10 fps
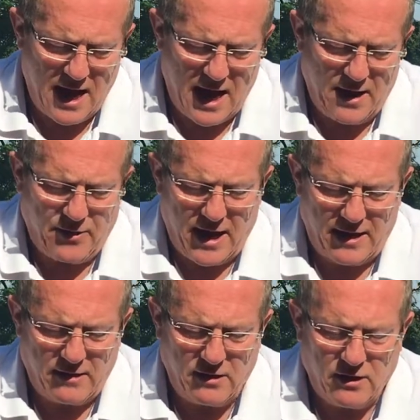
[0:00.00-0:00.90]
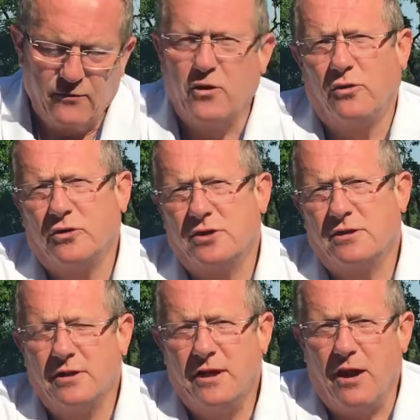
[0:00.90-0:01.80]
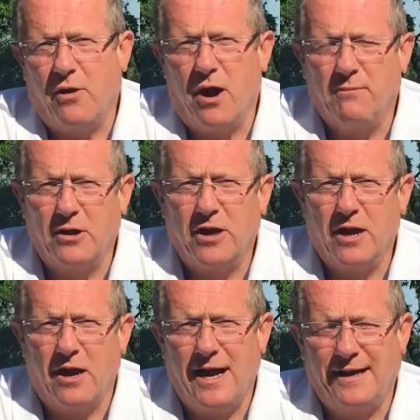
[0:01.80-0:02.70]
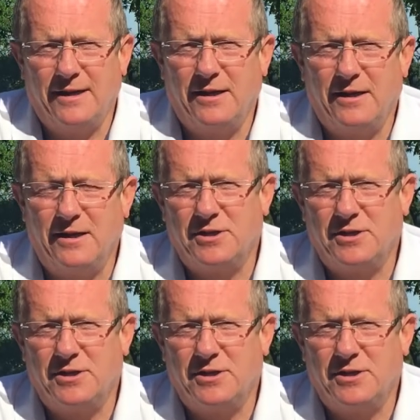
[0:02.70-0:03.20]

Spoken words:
And then of course, I'm lucky I had a